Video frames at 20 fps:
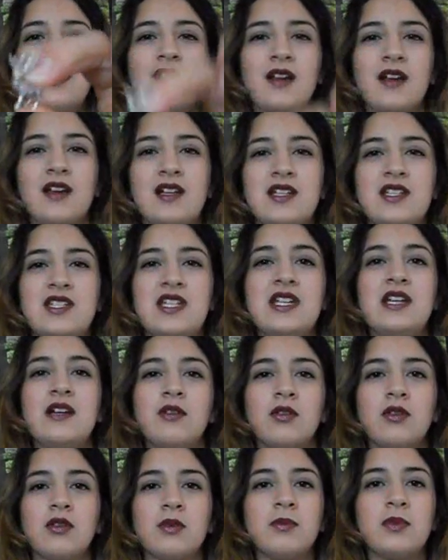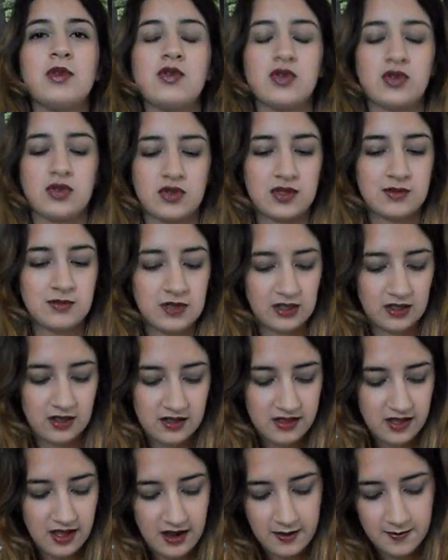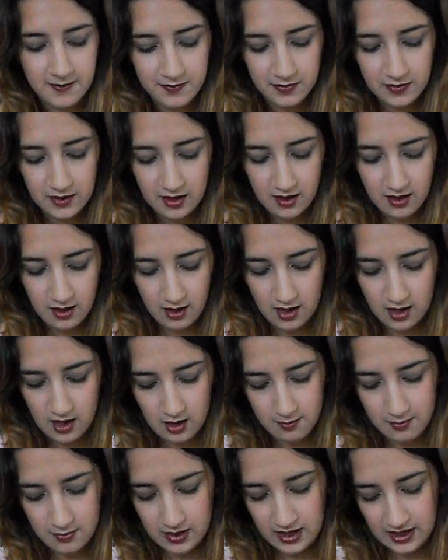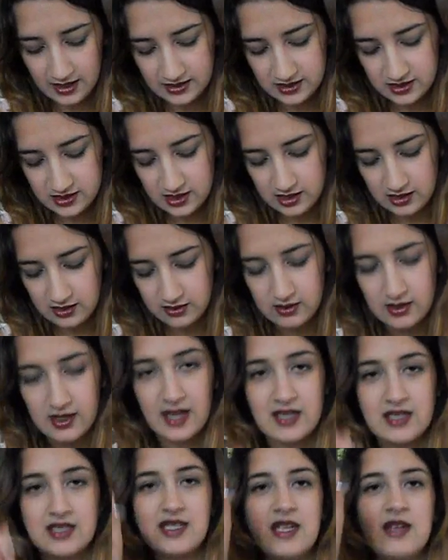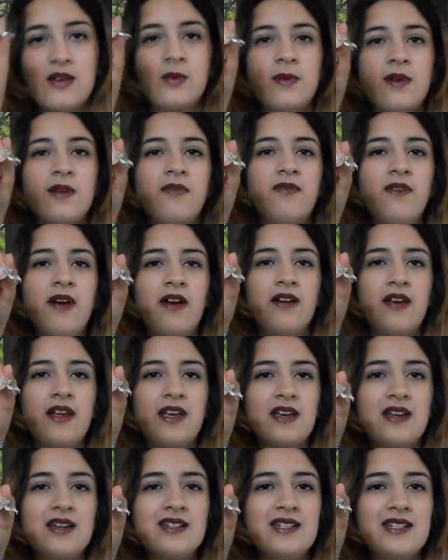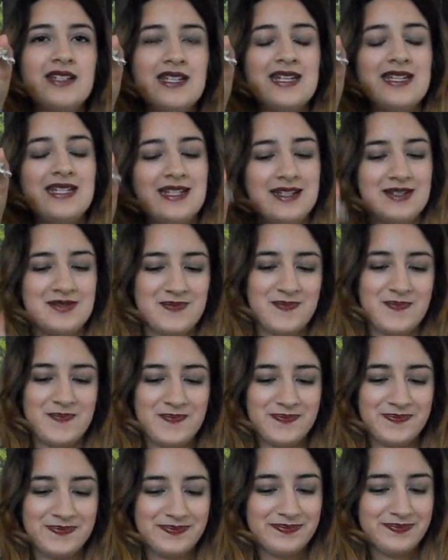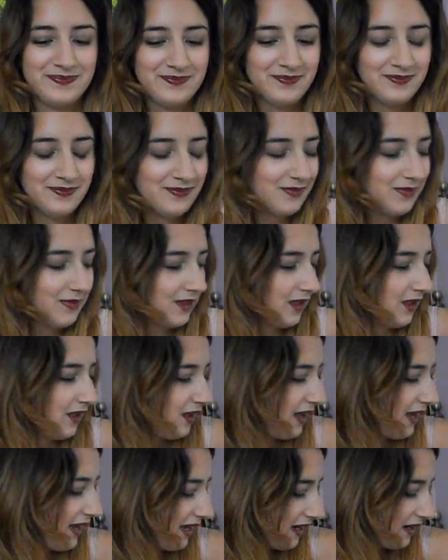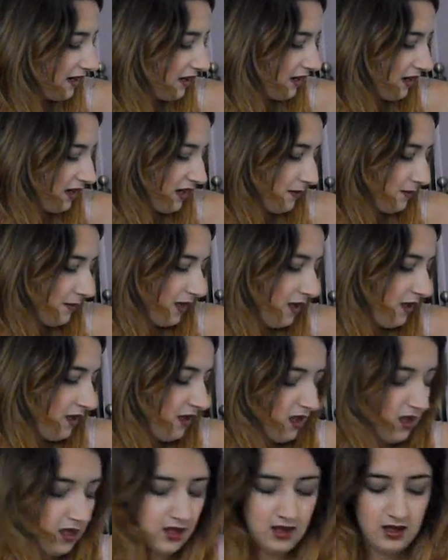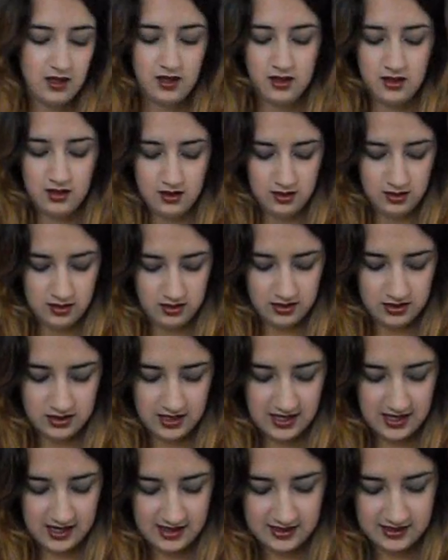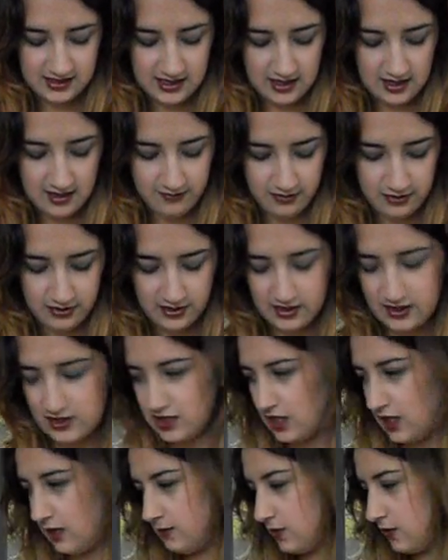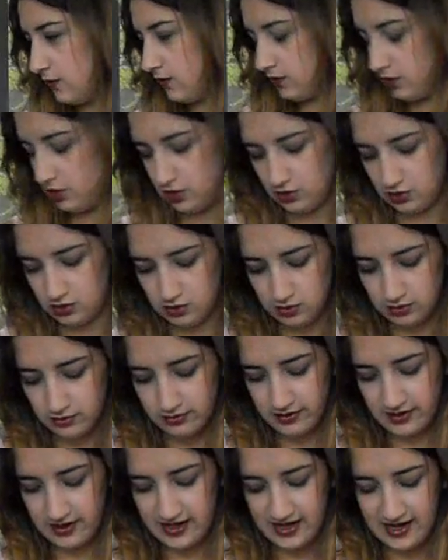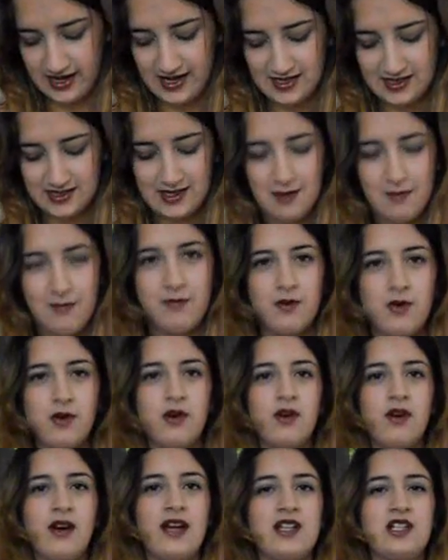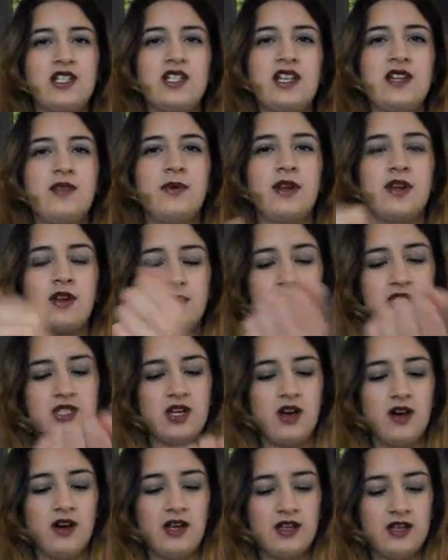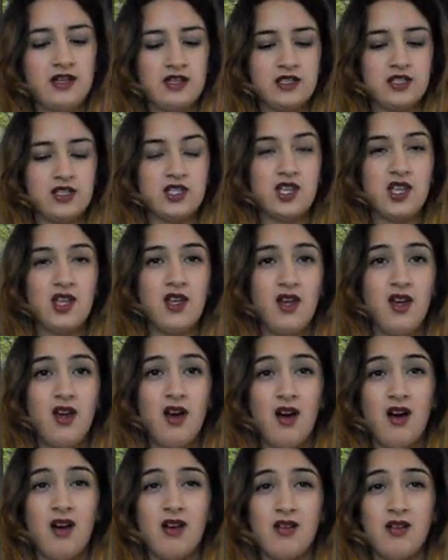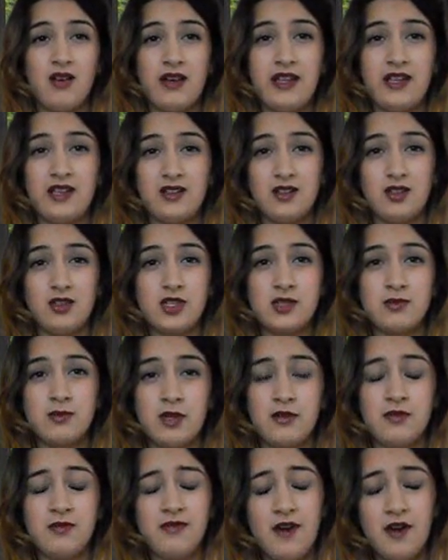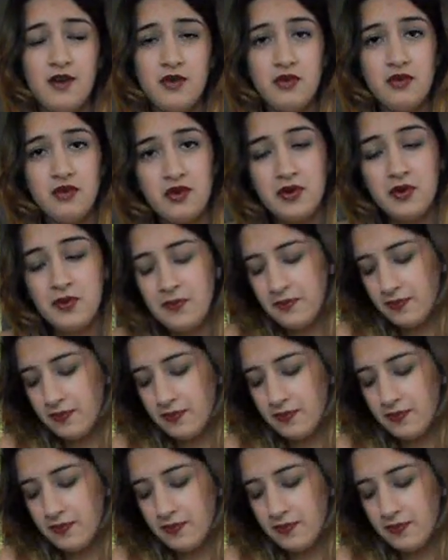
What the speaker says: like a deer or a moose or something like that, and so yes, he'll be a very good addition. And that is everything in terms of jewellery, except for actually when I went to Ireland I lost my phone,